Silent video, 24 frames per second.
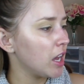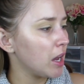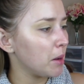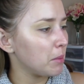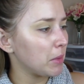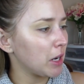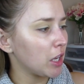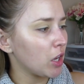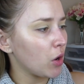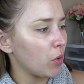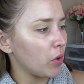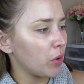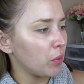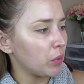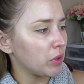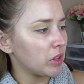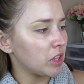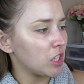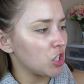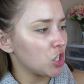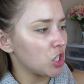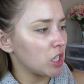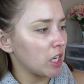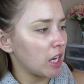I'm going to go in
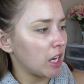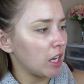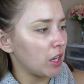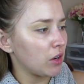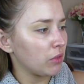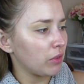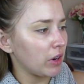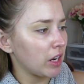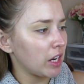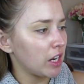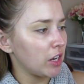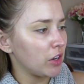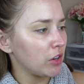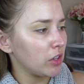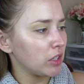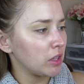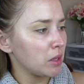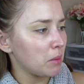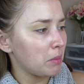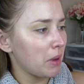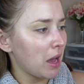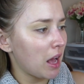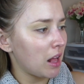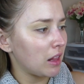with this shade right here in
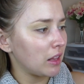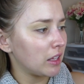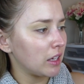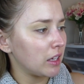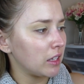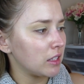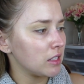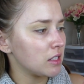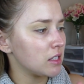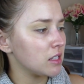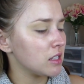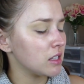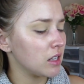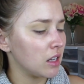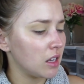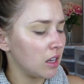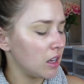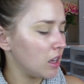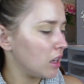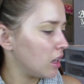the palette.